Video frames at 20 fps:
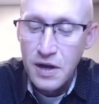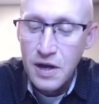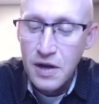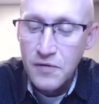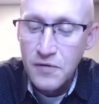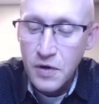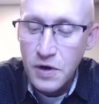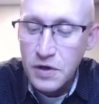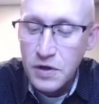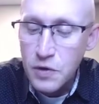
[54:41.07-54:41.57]

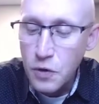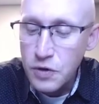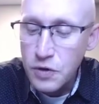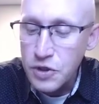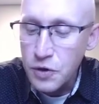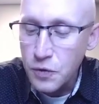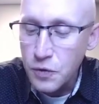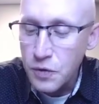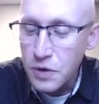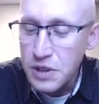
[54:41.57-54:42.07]
For adult
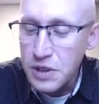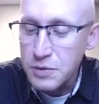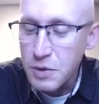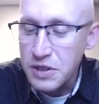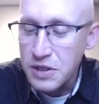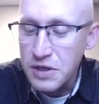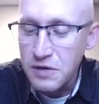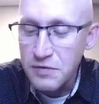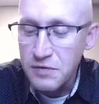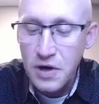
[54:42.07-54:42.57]
children,
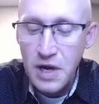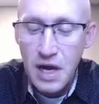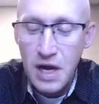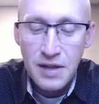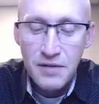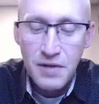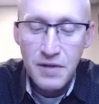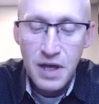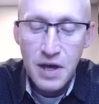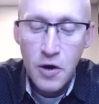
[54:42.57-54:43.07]
especially if they're not
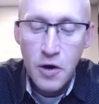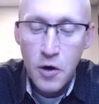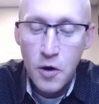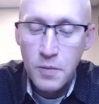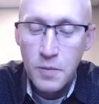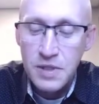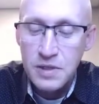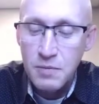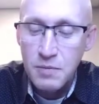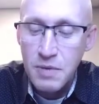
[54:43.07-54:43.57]
living at home,
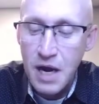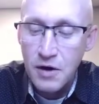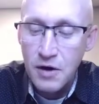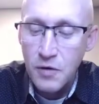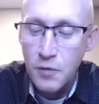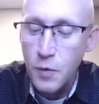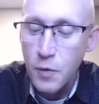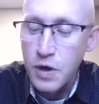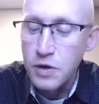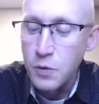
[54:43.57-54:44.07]
it's a matter
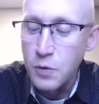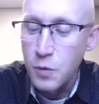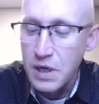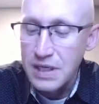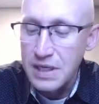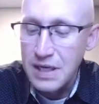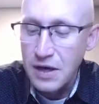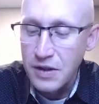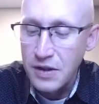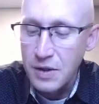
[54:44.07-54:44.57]
of what you want
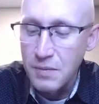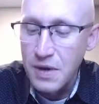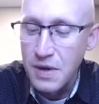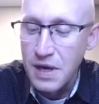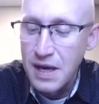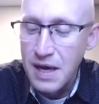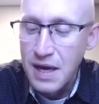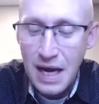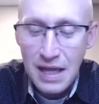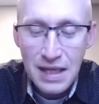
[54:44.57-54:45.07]
to tell them.
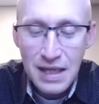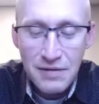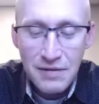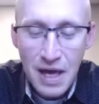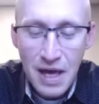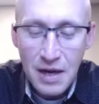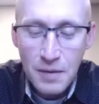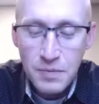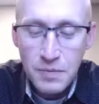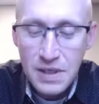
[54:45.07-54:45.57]
I leave
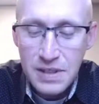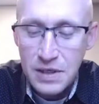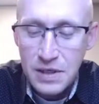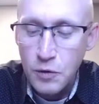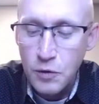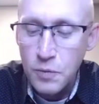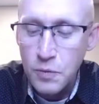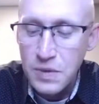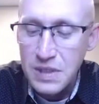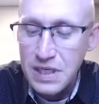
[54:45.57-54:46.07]
that up as a
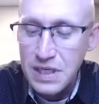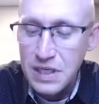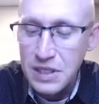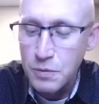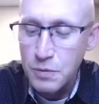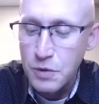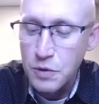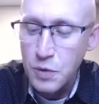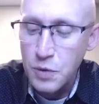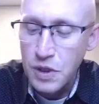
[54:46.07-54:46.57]
group decision
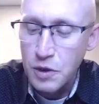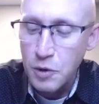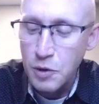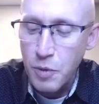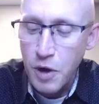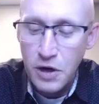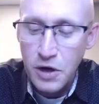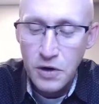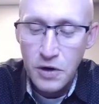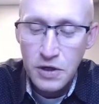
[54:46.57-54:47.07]
between your
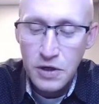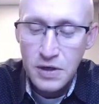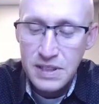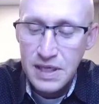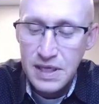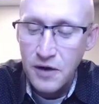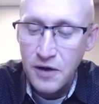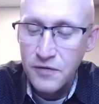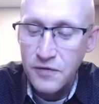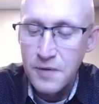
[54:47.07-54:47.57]
partner and
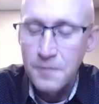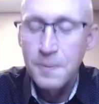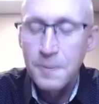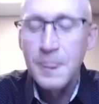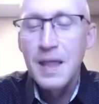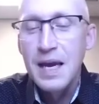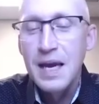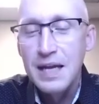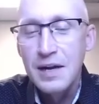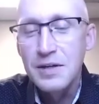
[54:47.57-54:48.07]
yourself.
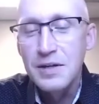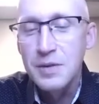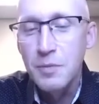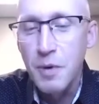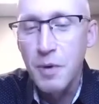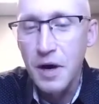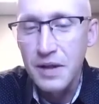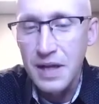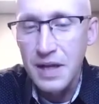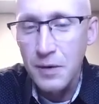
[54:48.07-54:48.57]
Here's the
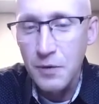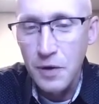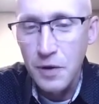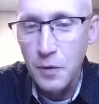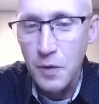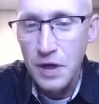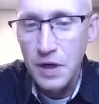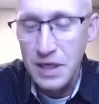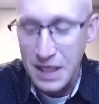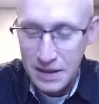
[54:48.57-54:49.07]
part that I really
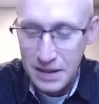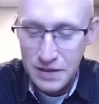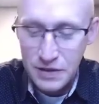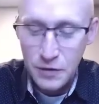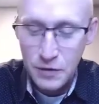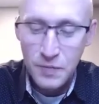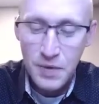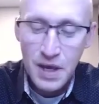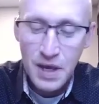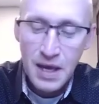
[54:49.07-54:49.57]
wanted to get
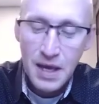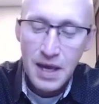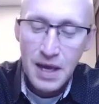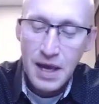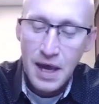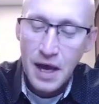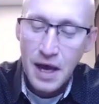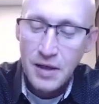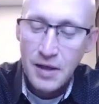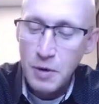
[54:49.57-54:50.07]
to.
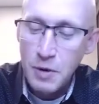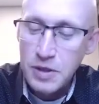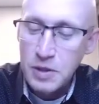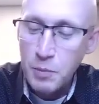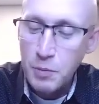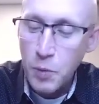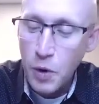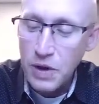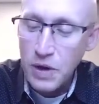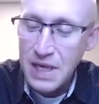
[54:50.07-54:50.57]
Uh, the most
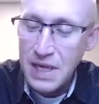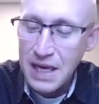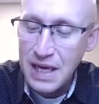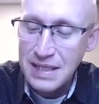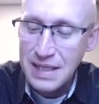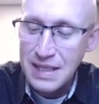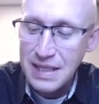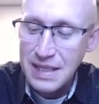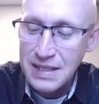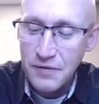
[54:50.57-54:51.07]
important thing is
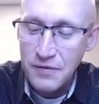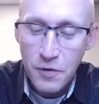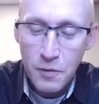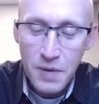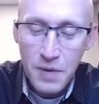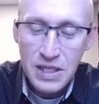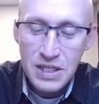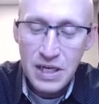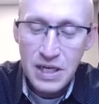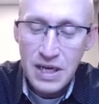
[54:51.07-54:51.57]
that this
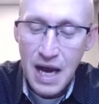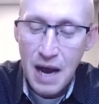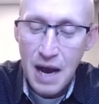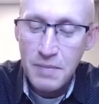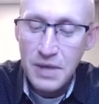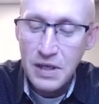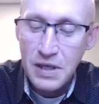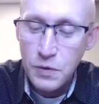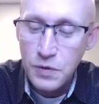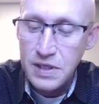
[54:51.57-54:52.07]
information not
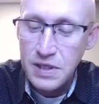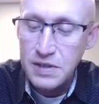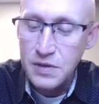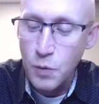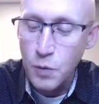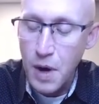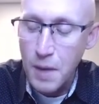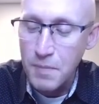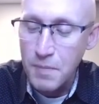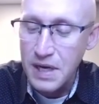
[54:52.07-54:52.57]
be used as a
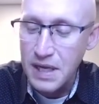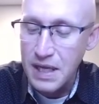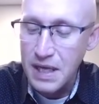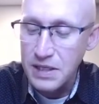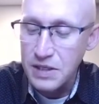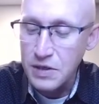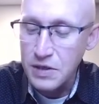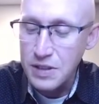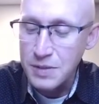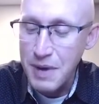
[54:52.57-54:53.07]
weapon
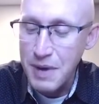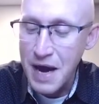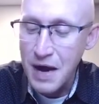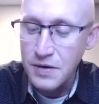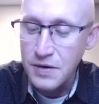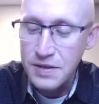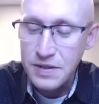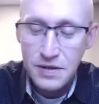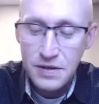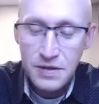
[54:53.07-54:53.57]
against your
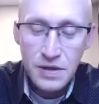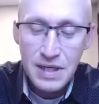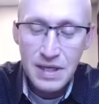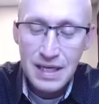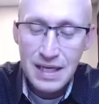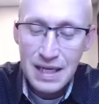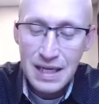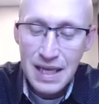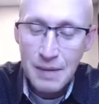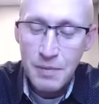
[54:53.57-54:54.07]
spouse. You
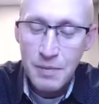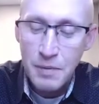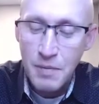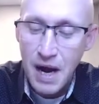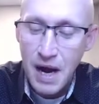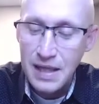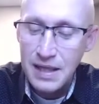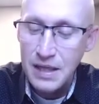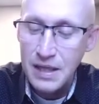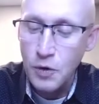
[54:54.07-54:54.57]
need to keep in
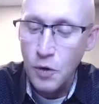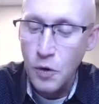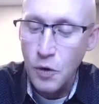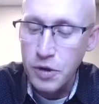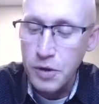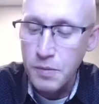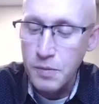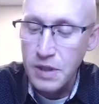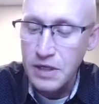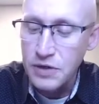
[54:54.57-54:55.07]
mind that you're
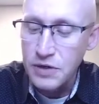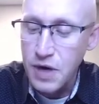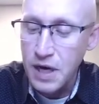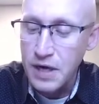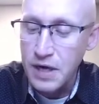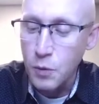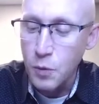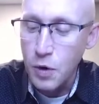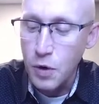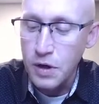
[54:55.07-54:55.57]
ultimately trying
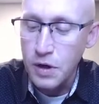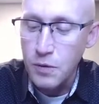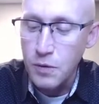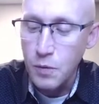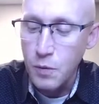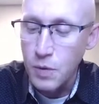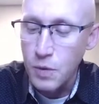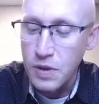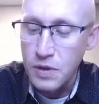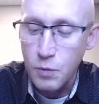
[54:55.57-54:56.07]
to work
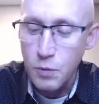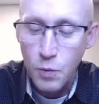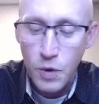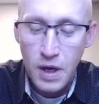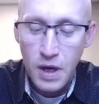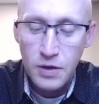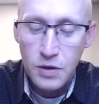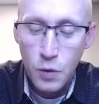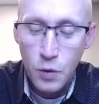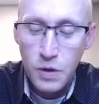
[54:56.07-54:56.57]
with
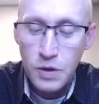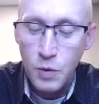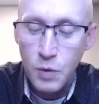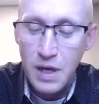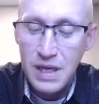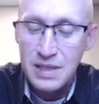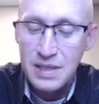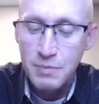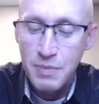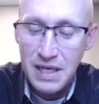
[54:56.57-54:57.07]
what toward what
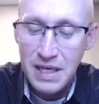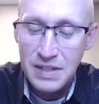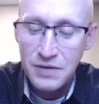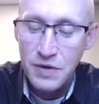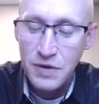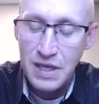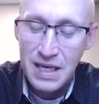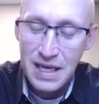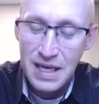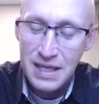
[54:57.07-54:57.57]
is best for
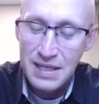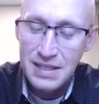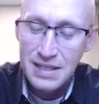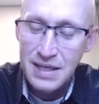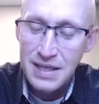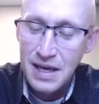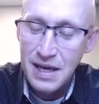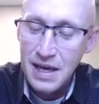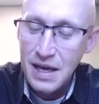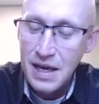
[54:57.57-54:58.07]
the kids
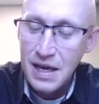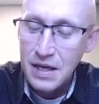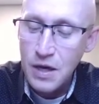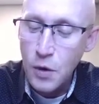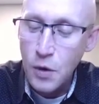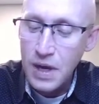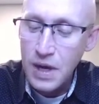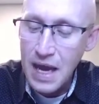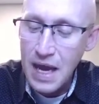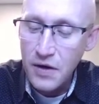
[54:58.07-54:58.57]

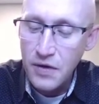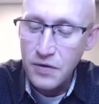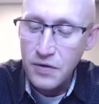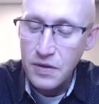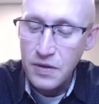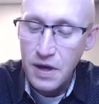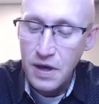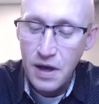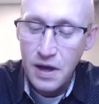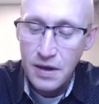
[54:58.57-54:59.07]
knowing how
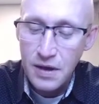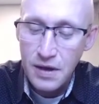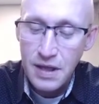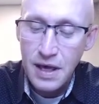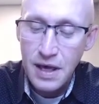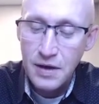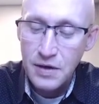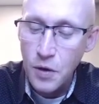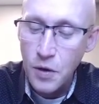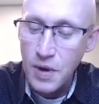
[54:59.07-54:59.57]
the
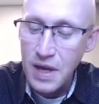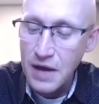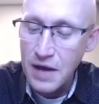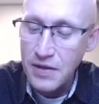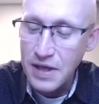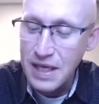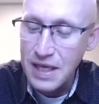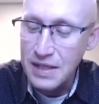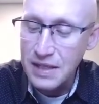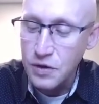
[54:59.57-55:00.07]
knowing how the
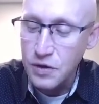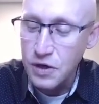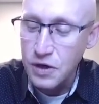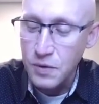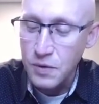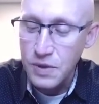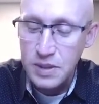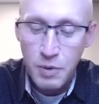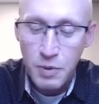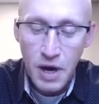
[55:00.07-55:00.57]
kids are going to
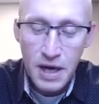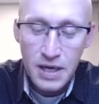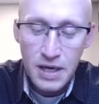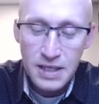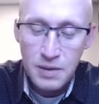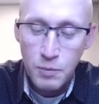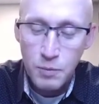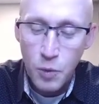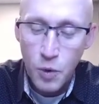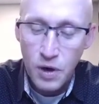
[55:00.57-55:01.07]
respond is
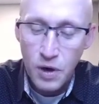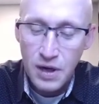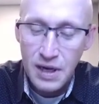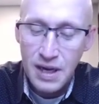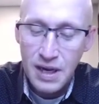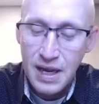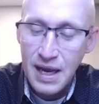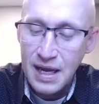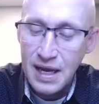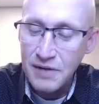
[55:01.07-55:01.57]
important
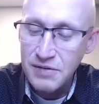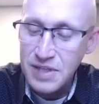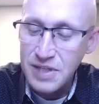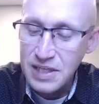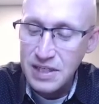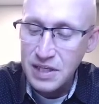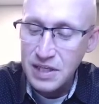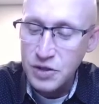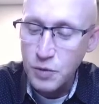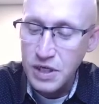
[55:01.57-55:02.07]
and i've seen
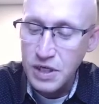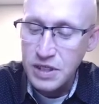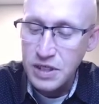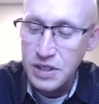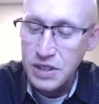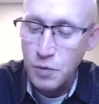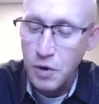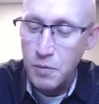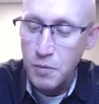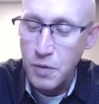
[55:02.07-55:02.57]

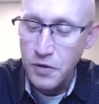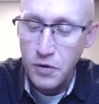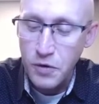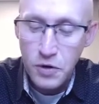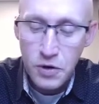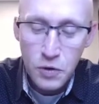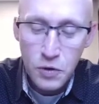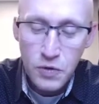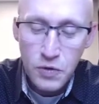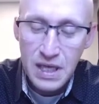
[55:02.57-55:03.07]
situations where a mother
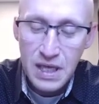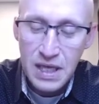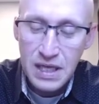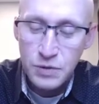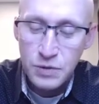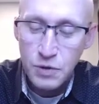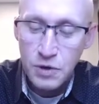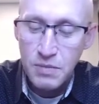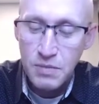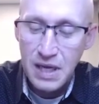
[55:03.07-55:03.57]
knew the kids
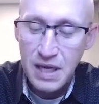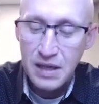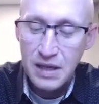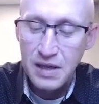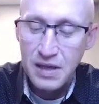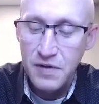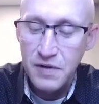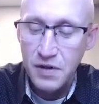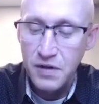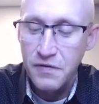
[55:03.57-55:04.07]
would immediately
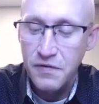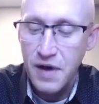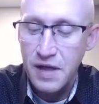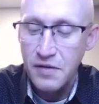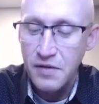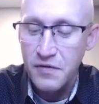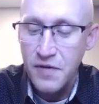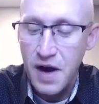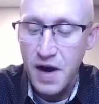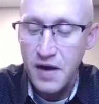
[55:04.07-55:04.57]
vilify the
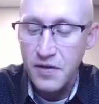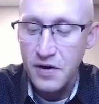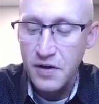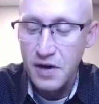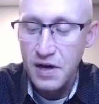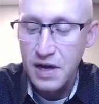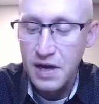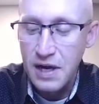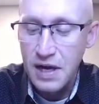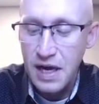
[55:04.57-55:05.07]
father
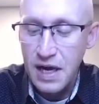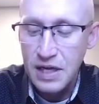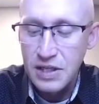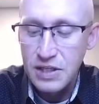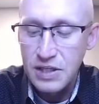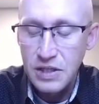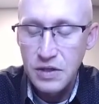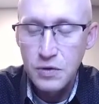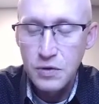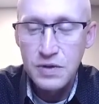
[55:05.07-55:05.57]
as
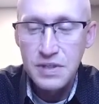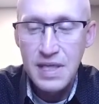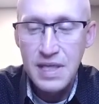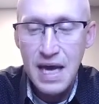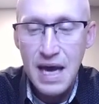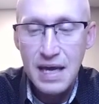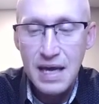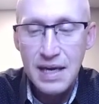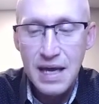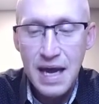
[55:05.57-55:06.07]
she used
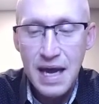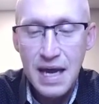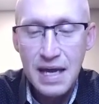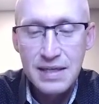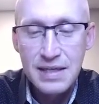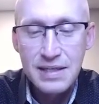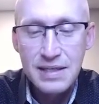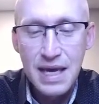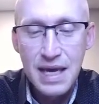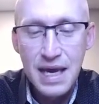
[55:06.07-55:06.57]
that
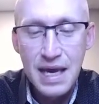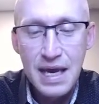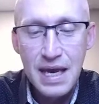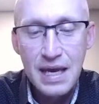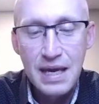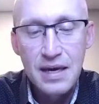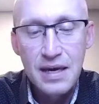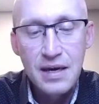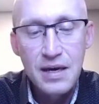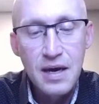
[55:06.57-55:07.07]
as
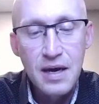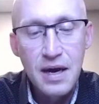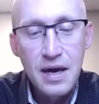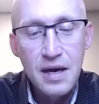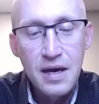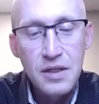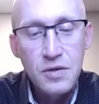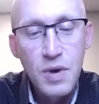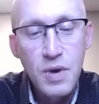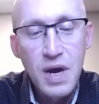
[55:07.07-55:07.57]
a uh,
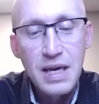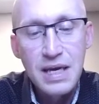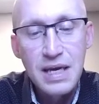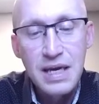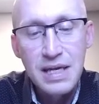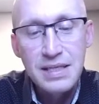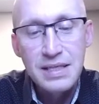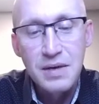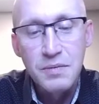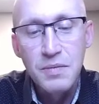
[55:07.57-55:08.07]
threat
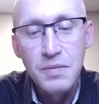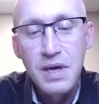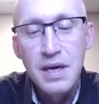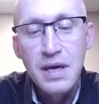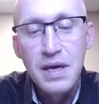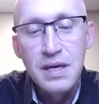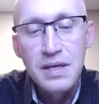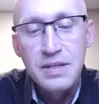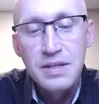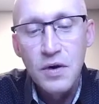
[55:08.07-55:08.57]
against them.
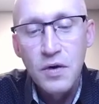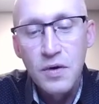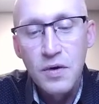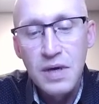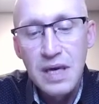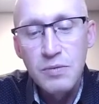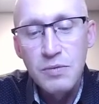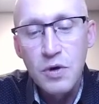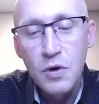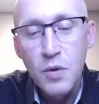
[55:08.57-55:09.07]
so
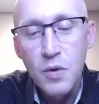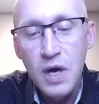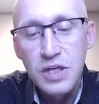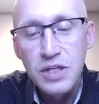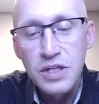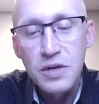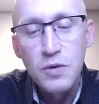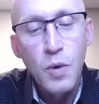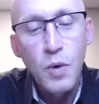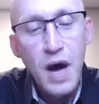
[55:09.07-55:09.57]
keep the
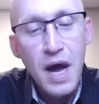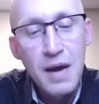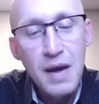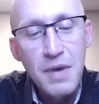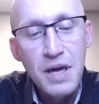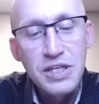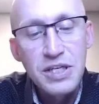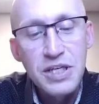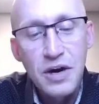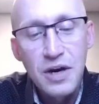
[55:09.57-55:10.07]
question why am i
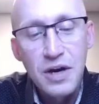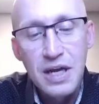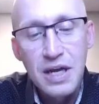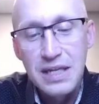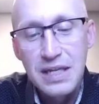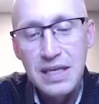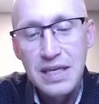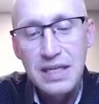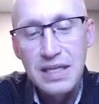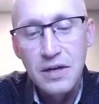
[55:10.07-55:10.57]
sharing any
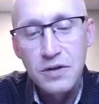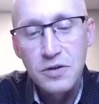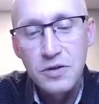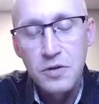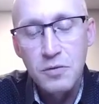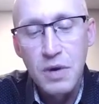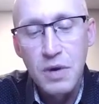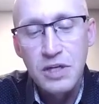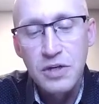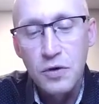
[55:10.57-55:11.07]
details
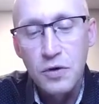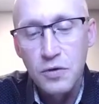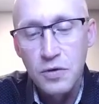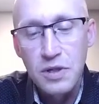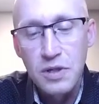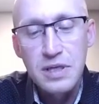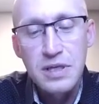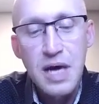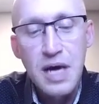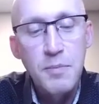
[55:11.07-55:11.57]
with my children at
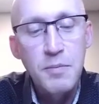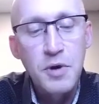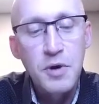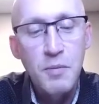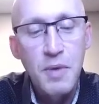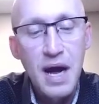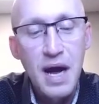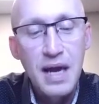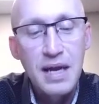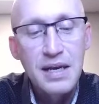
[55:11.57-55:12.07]
the top of your
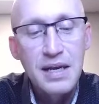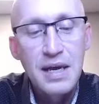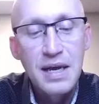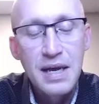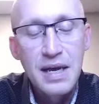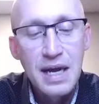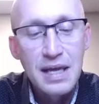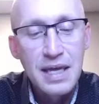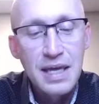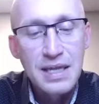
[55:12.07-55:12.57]
mind
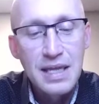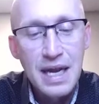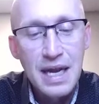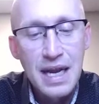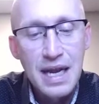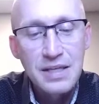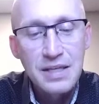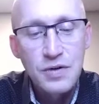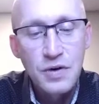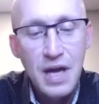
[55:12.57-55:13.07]
and let that
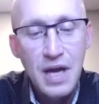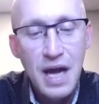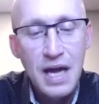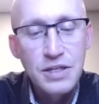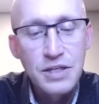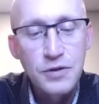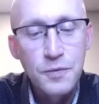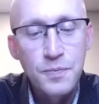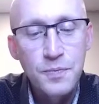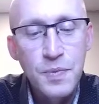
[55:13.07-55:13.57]
answer guide you